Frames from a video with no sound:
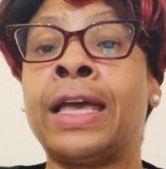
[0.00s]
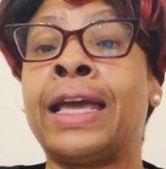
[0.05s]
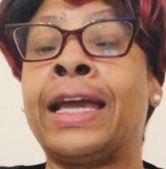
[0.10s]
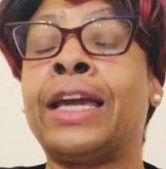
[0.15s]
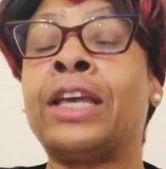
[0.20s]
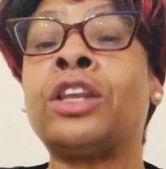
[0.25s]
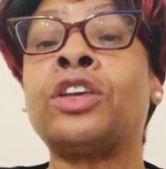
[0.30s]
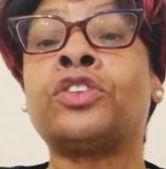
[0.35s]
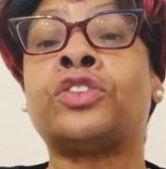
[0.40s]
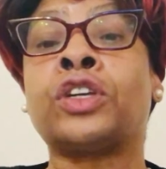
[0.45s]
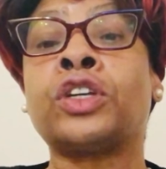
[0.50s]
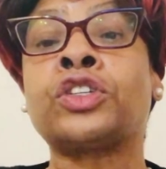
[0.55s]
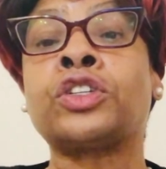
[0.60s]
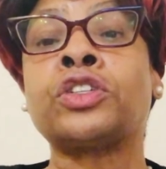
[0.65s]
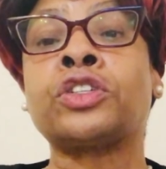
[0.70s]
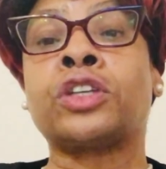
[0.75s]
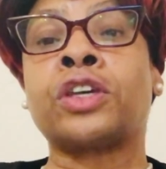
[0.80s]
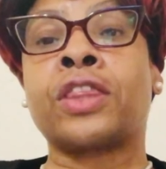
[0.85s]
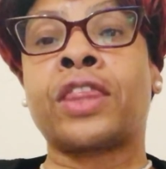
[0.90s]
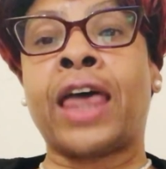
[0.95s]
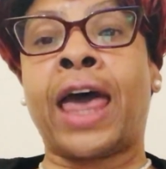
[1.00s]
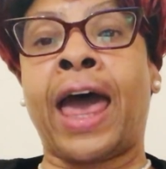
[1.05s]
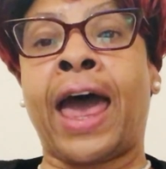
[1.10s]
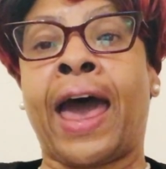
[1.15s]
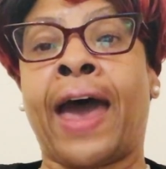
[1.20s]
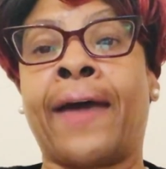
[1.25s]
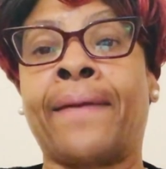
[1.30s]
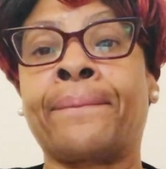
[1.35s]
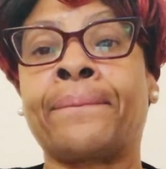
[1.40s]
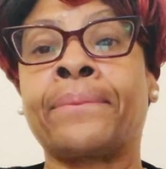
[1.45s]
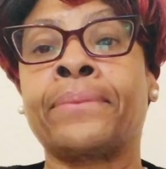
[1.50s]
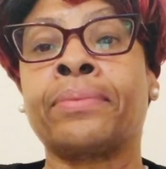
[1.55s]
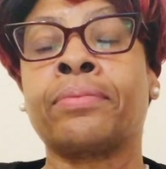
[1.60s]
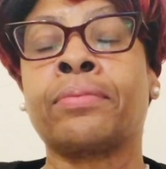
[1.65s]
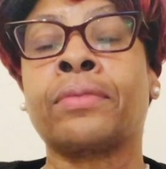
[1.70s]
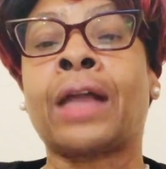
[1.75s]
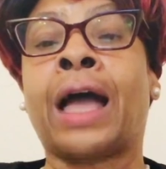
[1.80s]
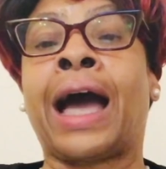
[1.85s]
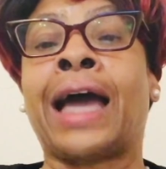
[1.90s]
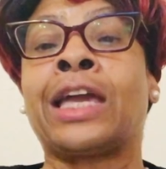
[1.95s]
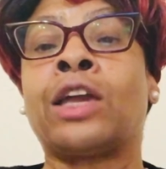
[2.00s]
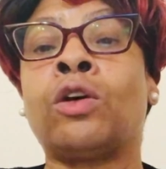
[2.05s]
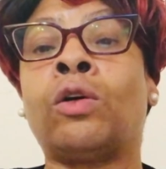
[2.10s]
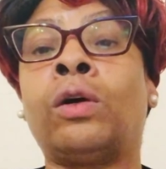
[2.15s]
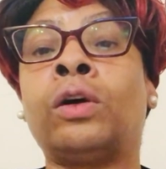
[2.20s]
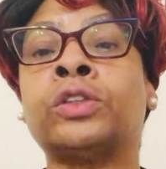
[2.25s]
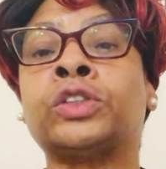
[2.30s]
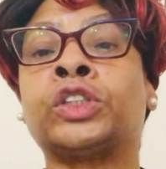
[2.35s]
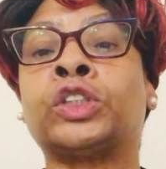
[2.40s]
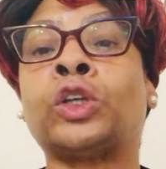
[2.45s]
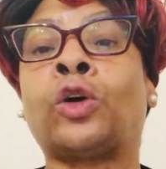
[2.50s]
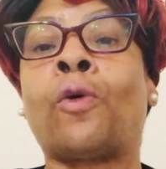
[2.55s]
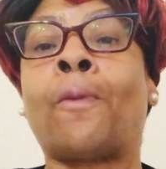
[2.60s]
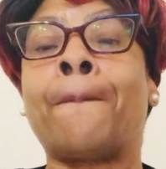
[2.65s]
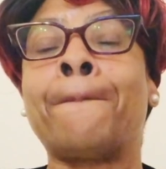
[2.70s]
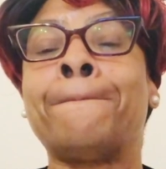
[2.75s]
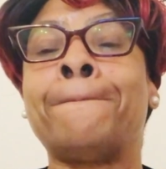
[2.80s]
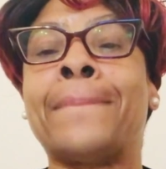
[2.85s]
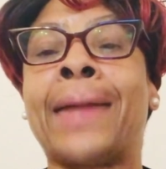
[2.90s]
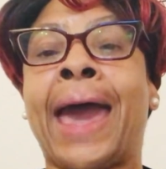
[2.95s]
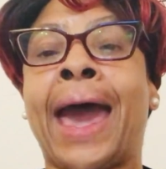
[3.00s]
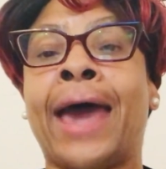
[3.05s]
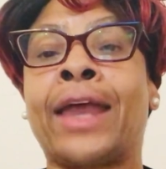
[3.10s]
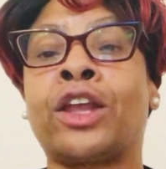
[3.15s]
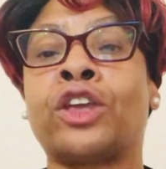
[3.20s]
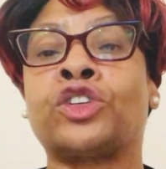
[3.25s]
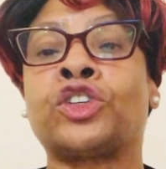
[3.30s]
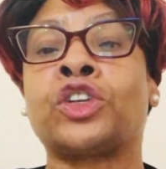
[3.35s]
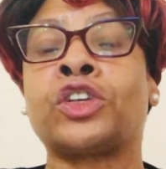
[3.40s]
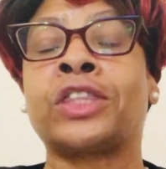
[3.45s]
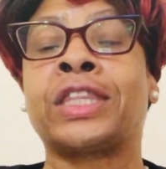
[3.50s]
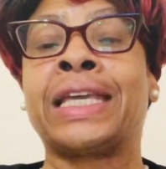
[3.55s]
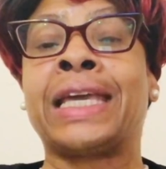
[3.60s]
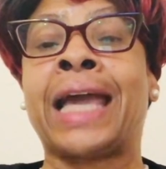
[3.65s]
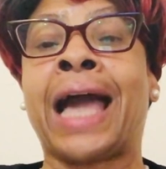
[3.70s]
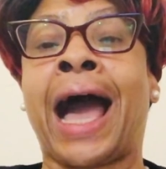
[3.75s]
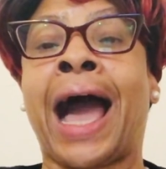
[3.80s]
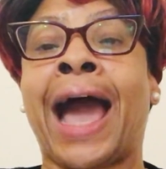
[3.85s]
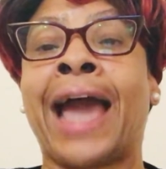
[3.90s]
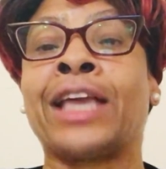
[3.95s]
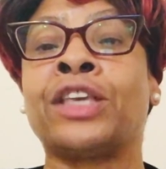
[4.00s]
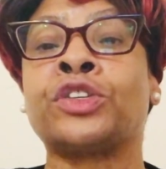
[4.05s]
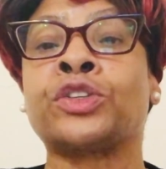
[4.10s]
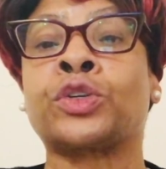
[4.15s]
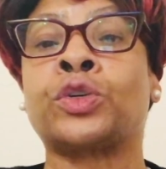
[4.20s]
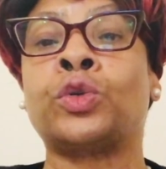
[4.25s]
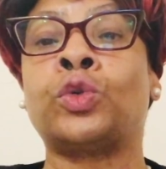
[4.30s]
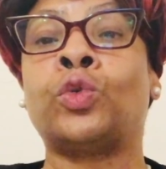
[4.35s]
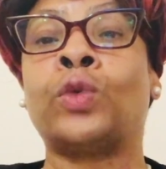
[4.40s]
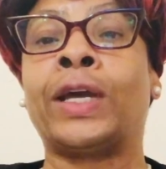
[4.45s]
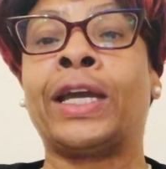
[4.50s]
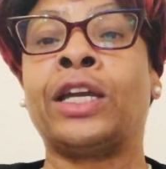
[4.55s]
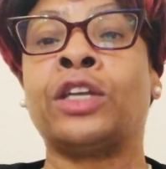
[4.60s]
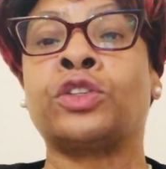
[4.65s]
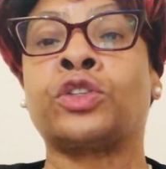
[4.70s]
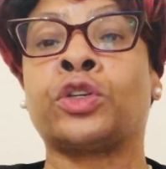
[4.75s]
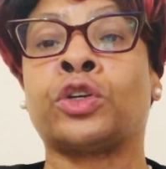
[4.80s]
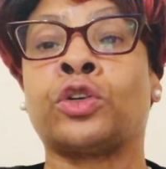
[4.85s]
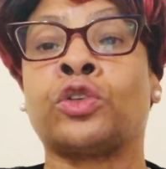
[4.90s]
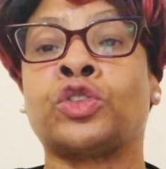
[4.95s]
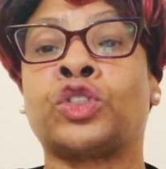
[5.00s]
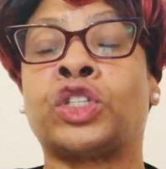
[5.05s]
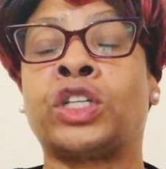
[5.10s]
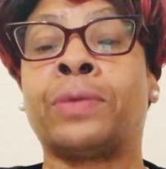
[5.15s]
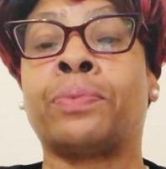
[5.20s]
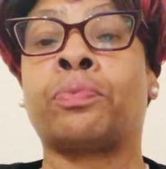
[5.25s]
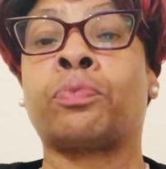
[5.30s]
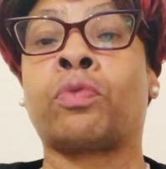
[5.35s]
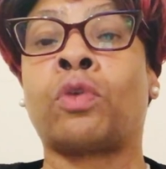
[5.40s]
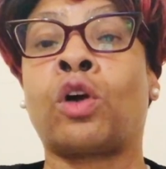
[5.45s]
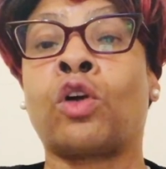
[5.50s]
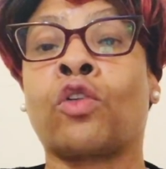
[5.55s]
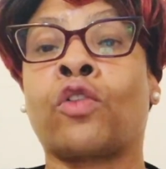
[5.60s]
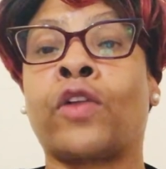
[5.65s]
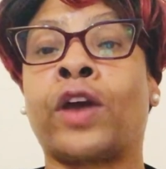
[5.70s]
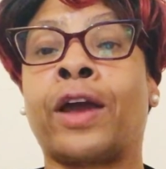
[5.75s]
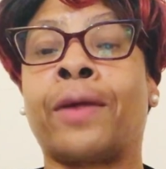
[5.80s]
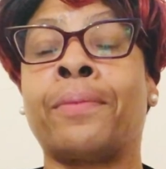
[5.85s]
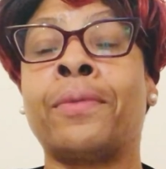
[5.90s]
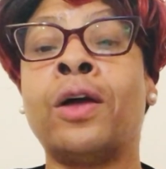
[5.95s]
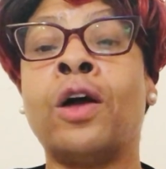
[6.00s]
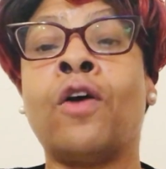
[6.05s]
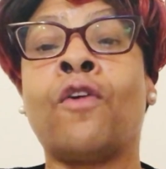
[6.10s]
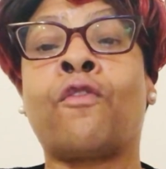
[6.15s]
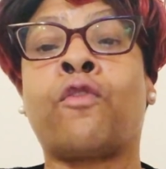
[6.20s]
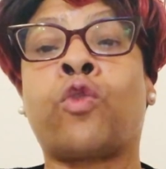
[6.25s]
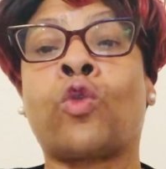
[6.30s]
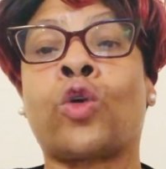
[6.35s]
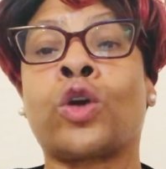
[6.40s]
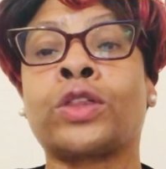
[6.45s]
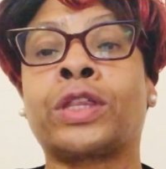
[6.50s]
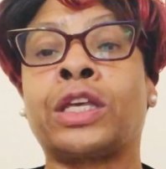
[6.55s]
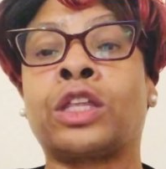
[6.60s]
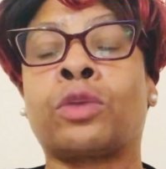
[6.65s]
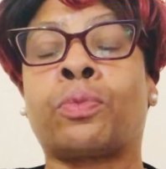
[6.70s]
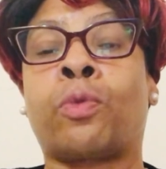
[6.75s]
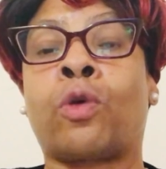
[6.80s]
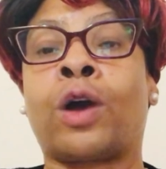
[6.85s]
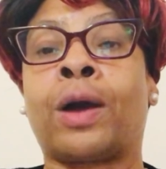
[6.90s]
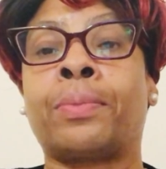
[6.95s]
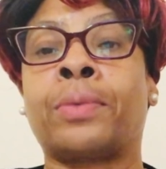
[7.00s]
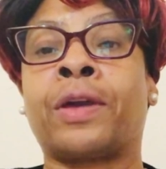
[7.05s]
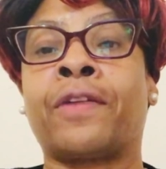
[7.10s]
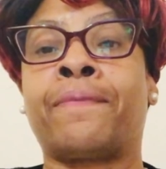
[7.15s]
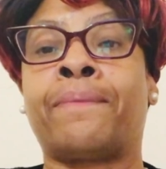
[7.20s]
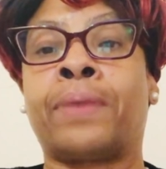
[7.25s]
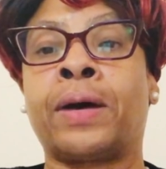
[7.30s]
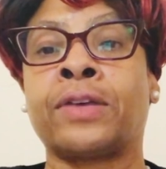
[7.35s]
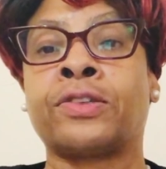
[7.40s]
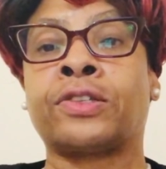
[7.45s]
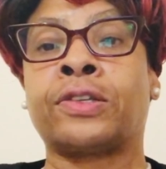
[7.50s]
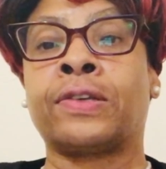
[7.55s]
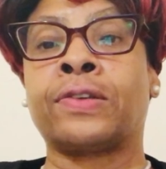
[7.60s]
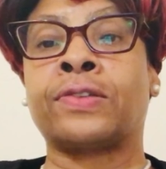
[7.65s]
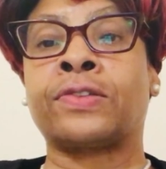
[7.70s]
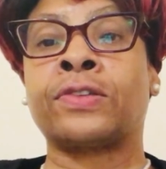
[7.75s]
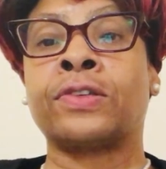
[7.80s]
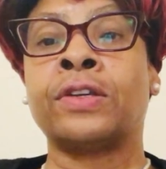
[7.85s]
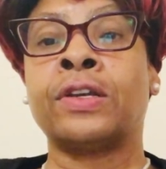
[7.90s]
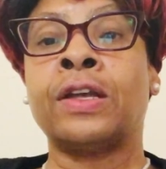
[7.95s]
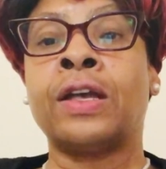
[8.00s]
In addition to that, I also manage the high school internship program for the Department of Buses.